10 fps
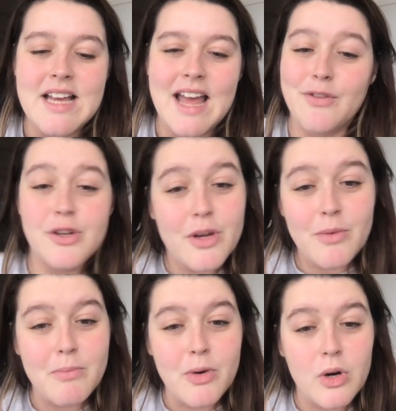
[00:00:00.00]
If you do
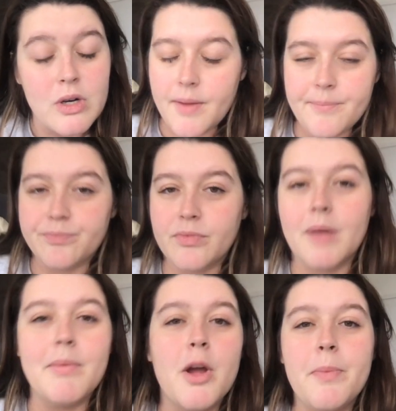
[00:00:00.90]
want more,
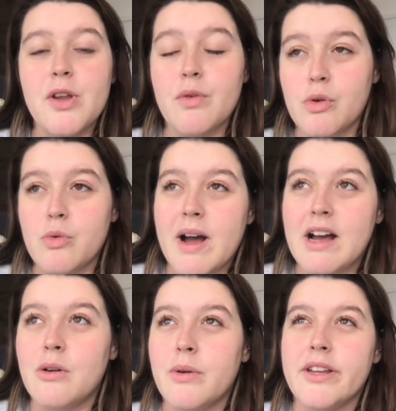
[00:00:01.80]
I'm hoping you're all
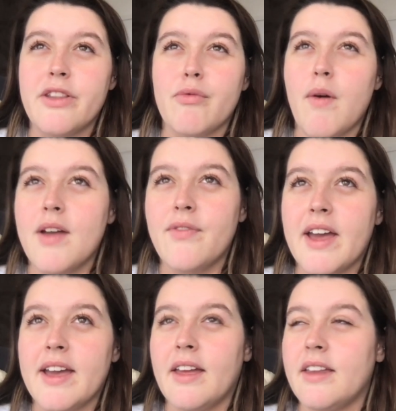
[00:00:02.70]
well and
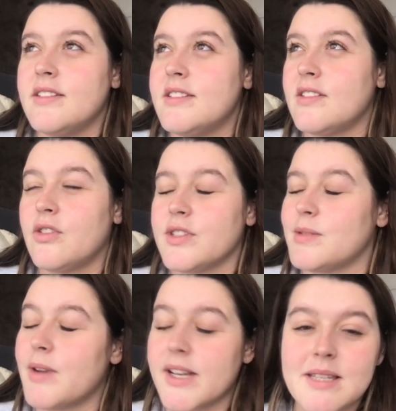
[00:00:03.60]
thriving and got
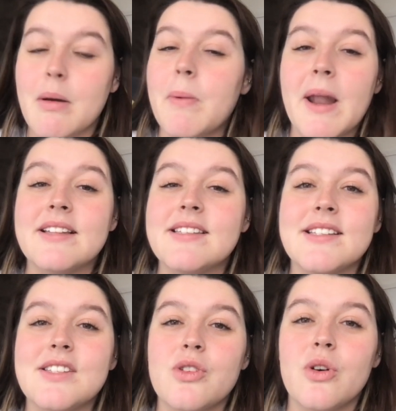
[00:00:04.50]
some nice hour uh, plans
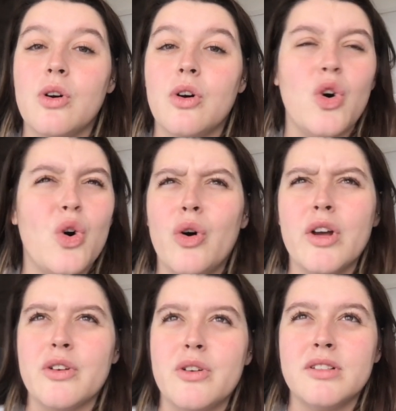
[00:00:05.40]
in store or
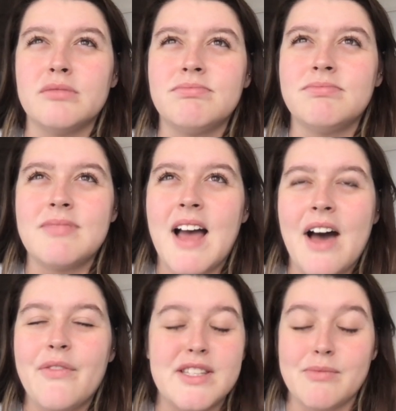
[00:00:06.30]
you're
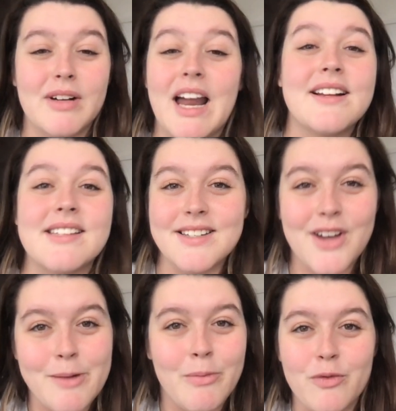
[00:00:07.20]
having some relaxing
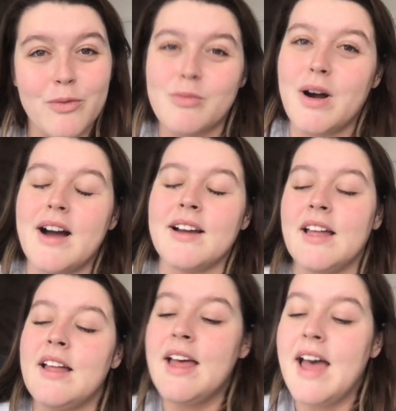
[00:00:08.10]
time off from work.
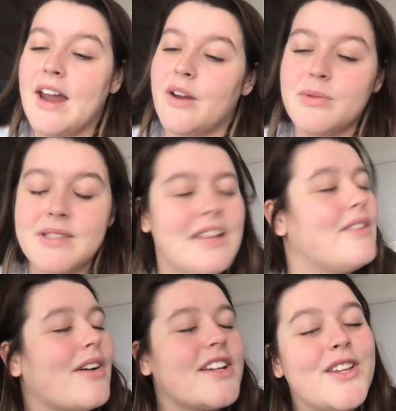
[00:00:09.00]
And I will see you
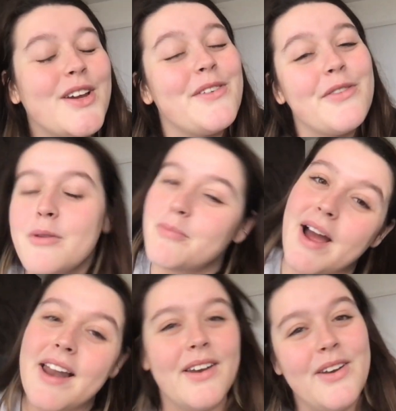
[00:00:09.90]
very soon for a
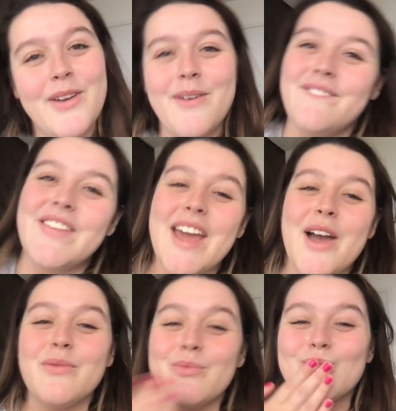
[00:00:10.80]
brand new video.